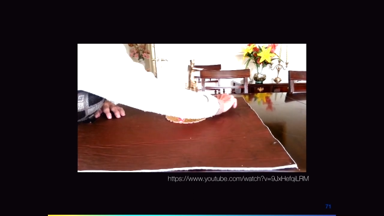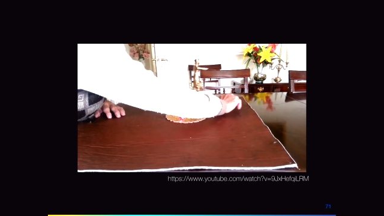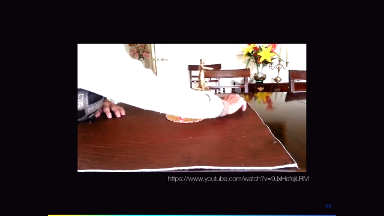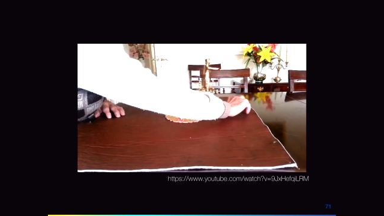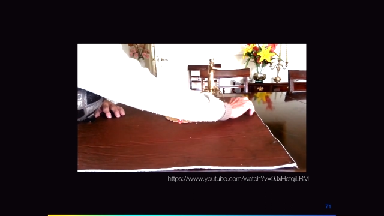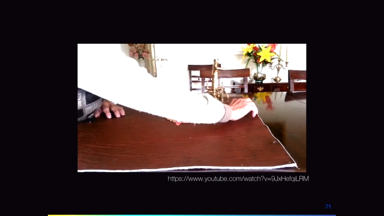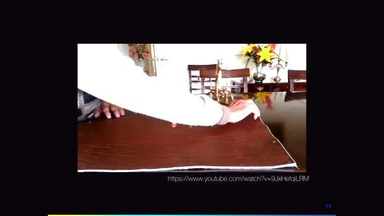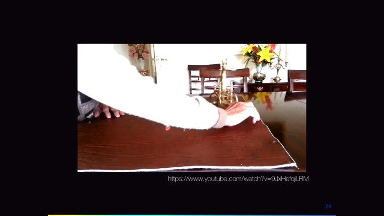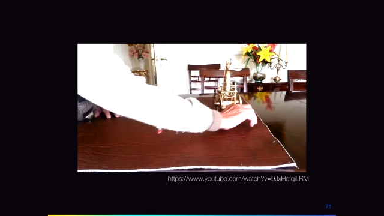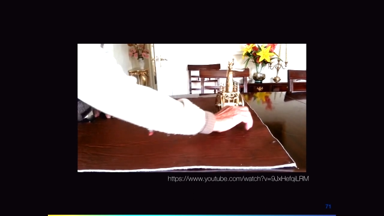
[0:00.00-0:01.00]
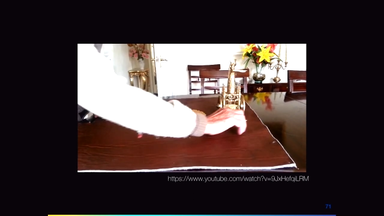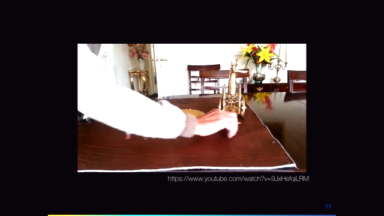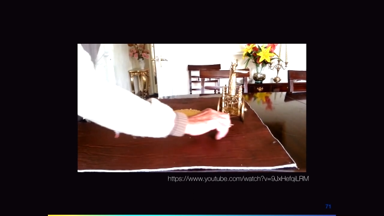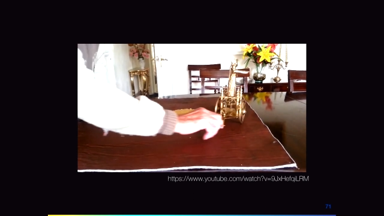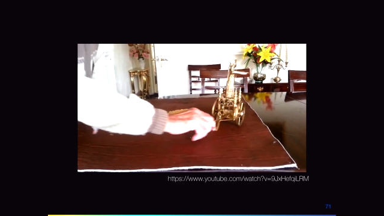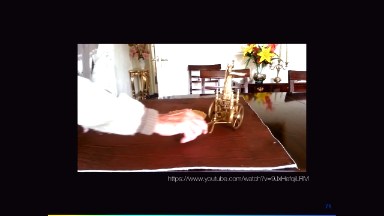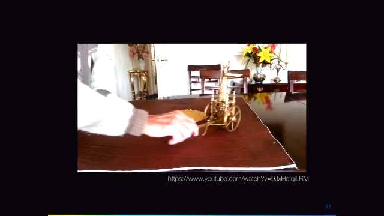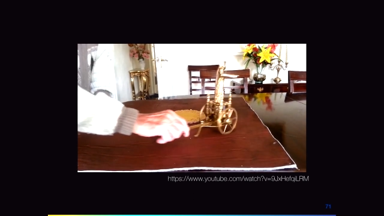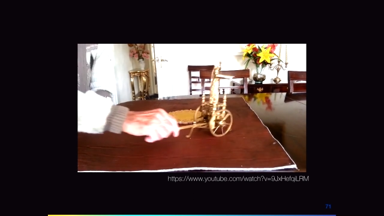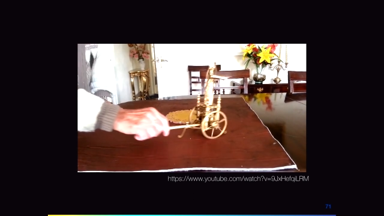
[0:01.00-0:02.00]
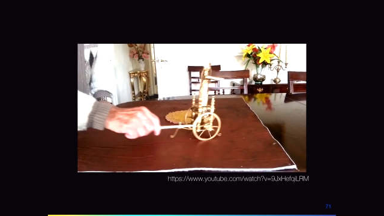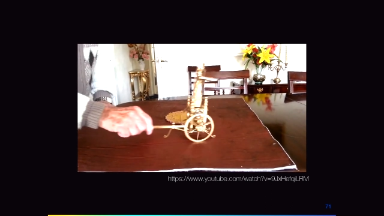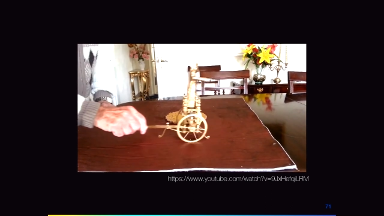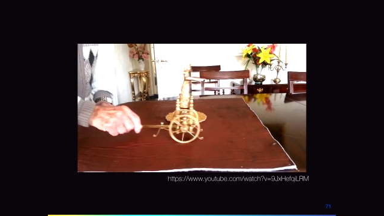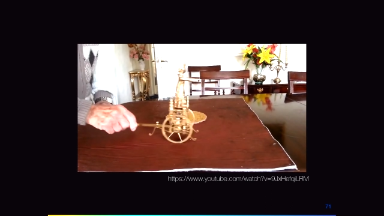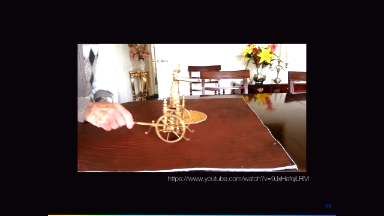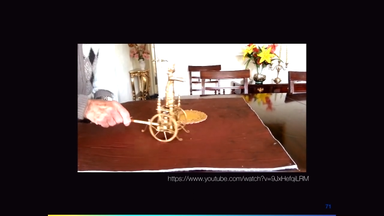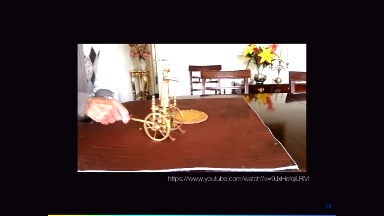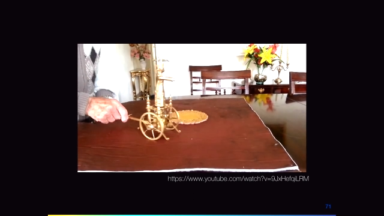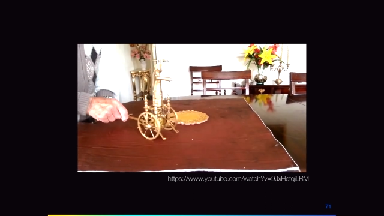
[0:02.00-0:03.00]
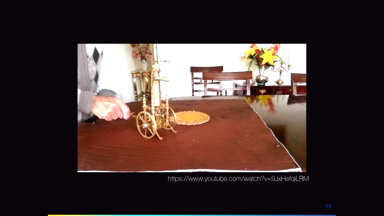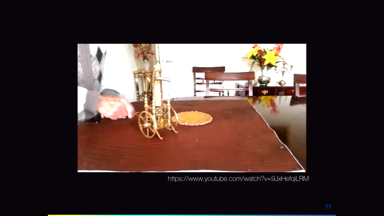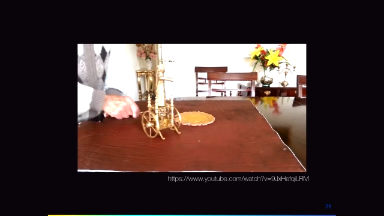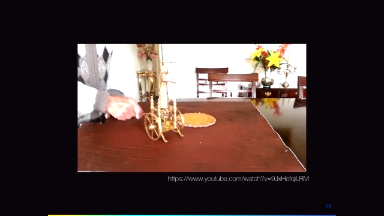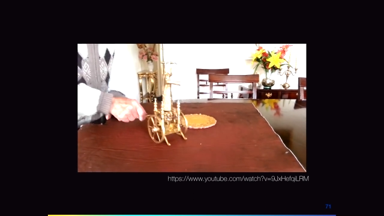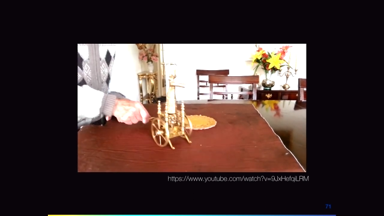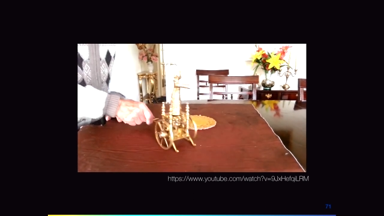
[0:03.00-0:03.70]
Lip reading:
No face is visible, so there are no lips to read.